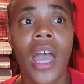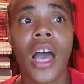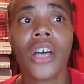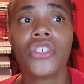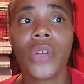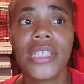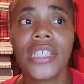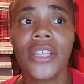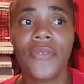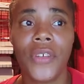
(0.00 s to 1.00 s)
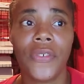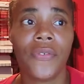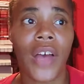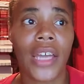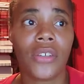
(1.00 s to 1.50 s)
Addressing the fifth
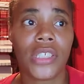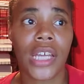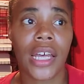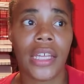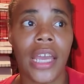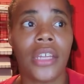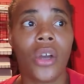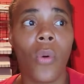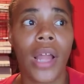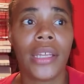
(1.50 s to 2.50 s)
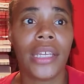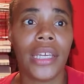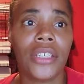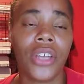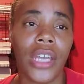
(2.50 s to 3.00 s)
vital sign and the quality
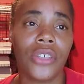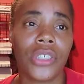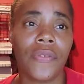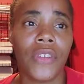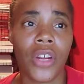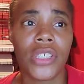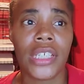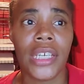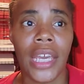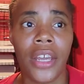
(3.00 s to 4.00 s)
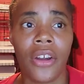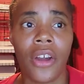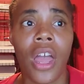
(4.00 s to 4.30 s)
indicators of nursing care